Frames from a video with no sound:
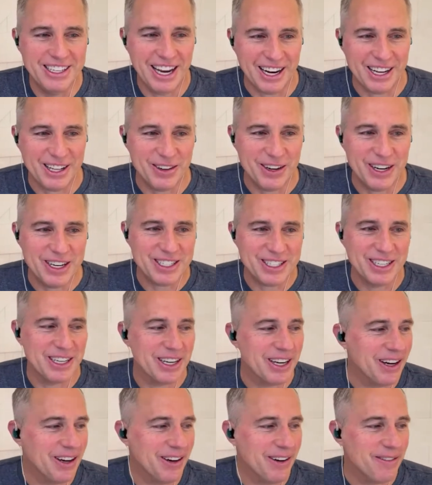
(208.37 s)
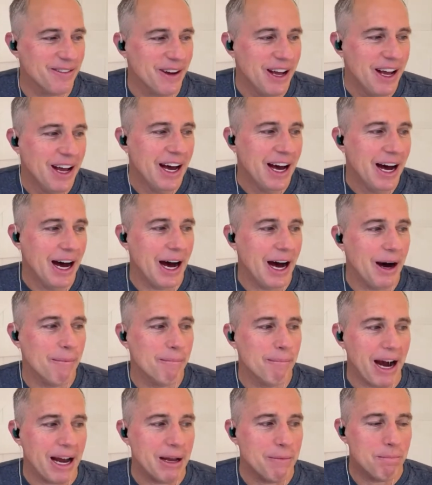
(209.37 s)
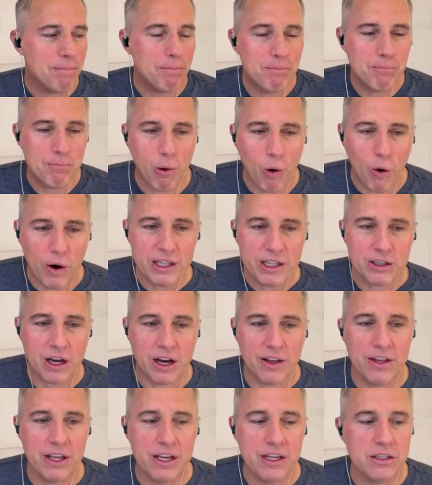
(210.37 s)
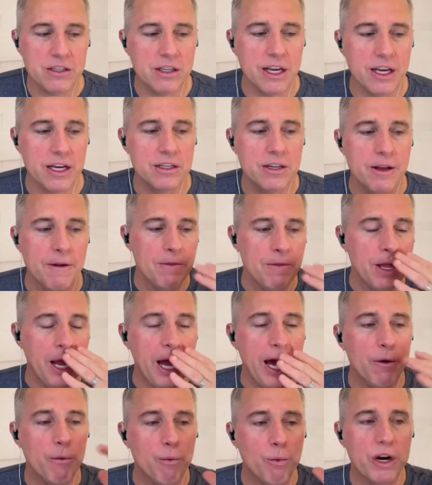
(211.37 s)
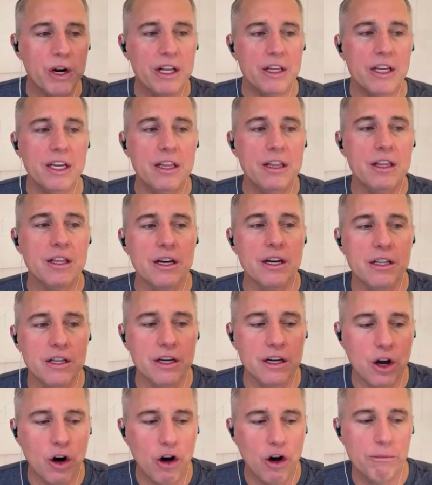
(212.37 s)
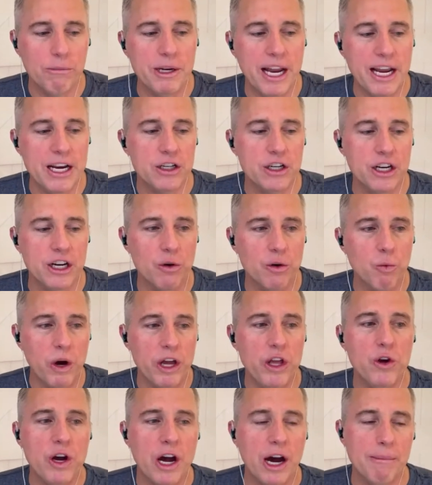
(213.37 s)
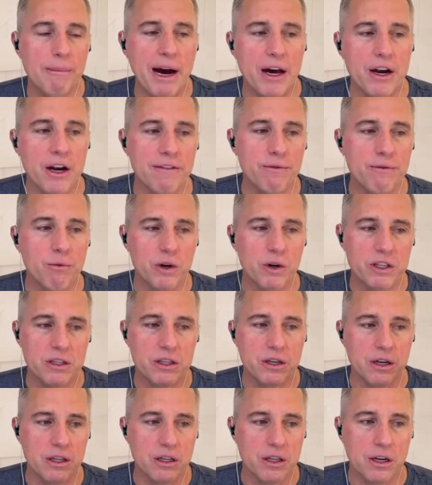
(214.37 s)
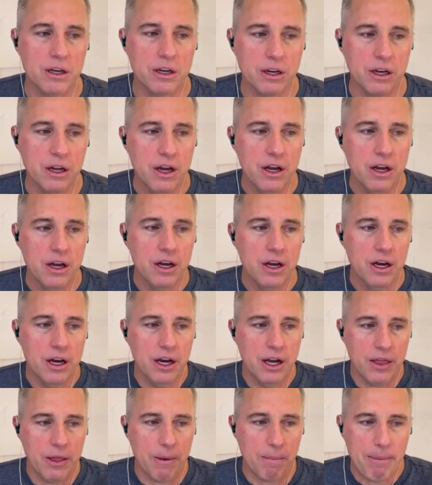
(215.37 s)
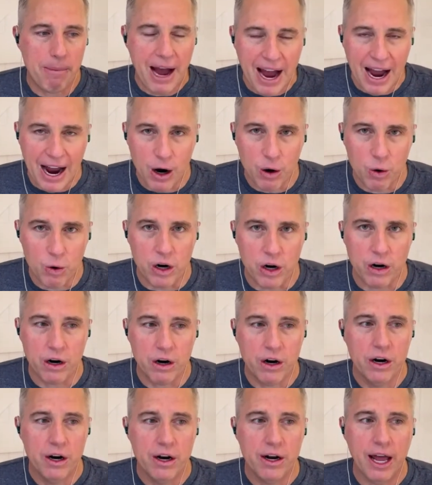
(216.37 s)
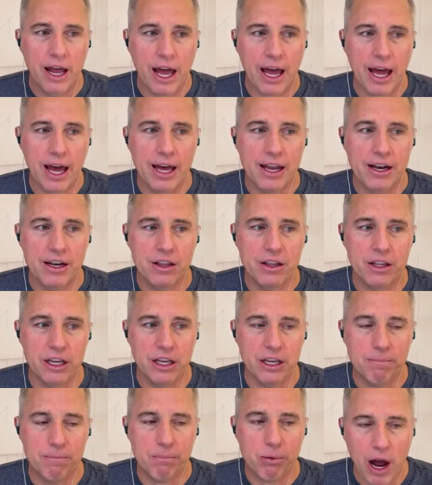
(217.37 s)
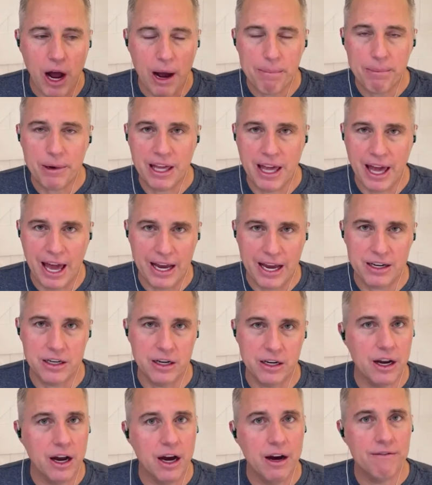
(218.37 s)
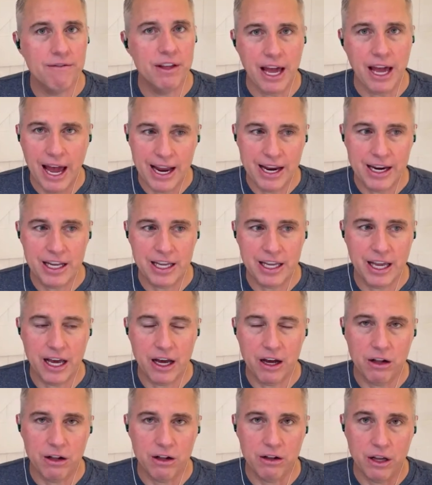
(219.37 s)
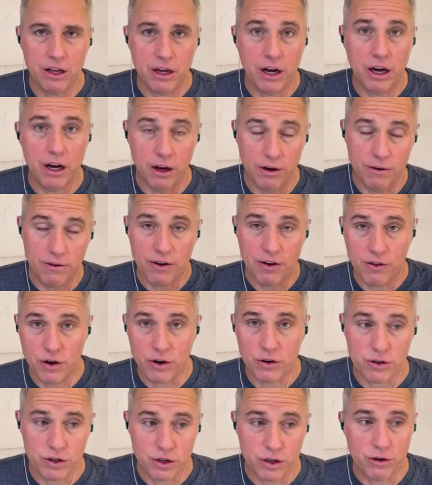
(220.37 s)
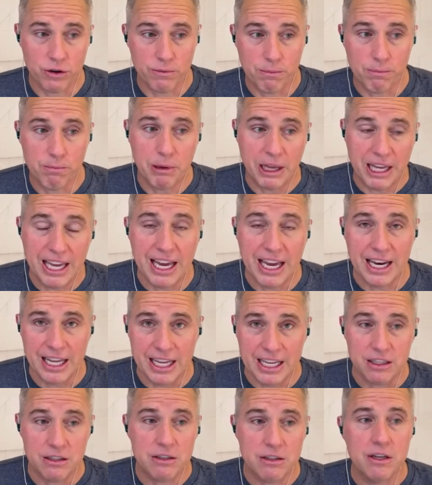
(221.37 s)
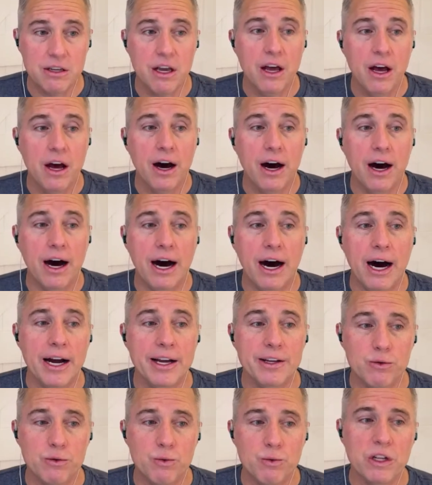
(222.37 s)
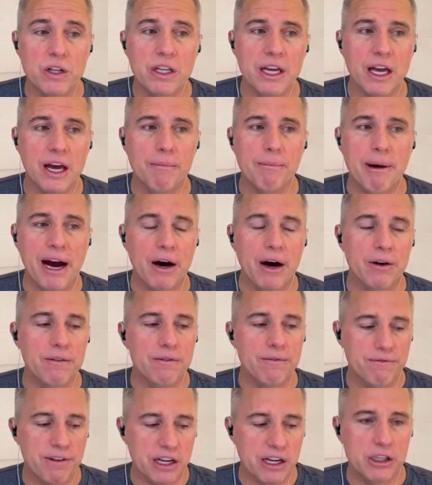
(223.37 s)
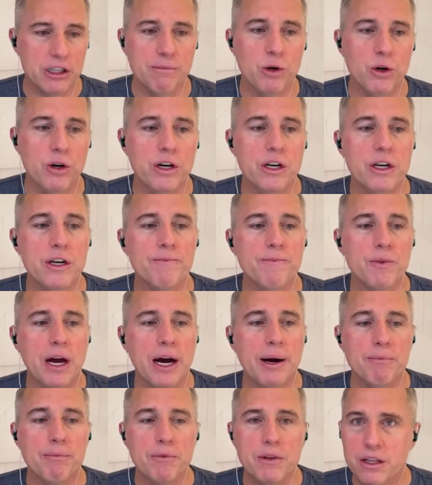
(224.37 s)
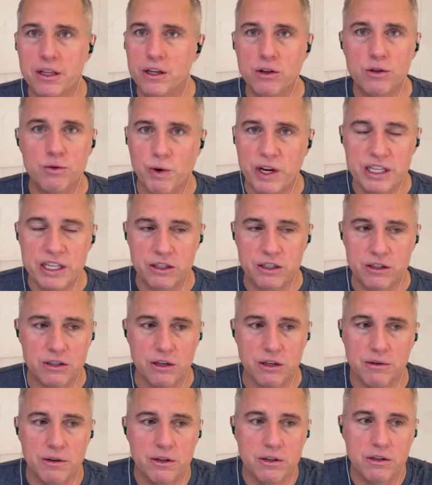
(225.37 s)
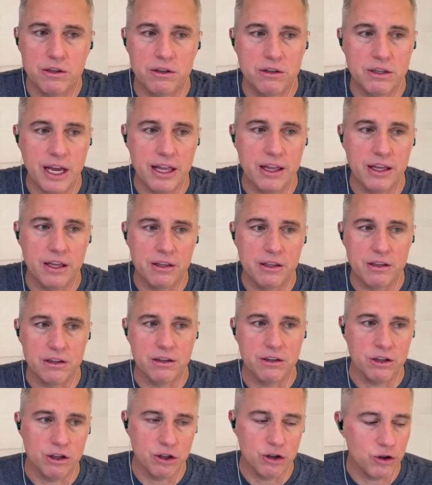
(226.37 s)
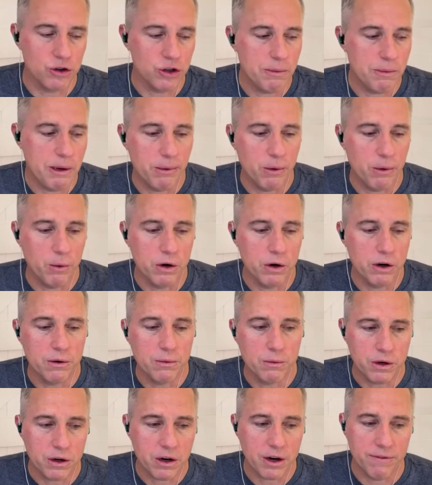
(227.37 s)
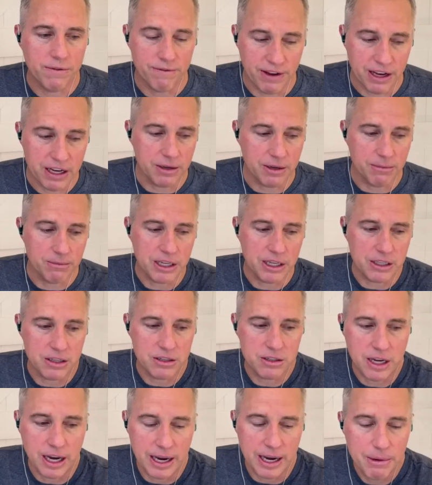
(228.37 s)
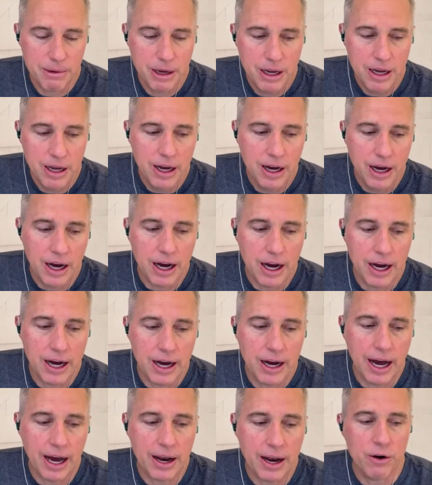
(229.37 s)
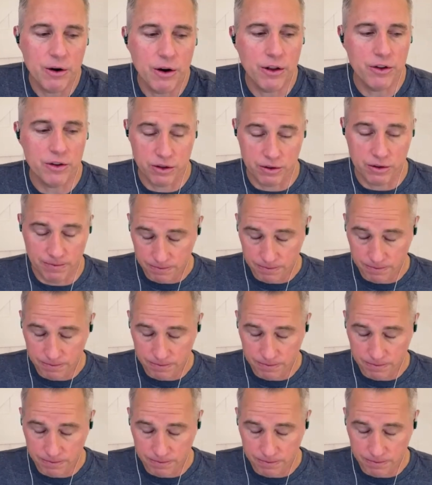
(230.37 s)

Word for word: declaration of uh, my points on these things and really the the culmination and what you come out of with the the the power and the propaganda of the ADL uh, of their their beginnings uh, is really about victimhood. Um, and there's reasons to, to say that the, the Jewish people were, were victims at this time. Uh, I don't know that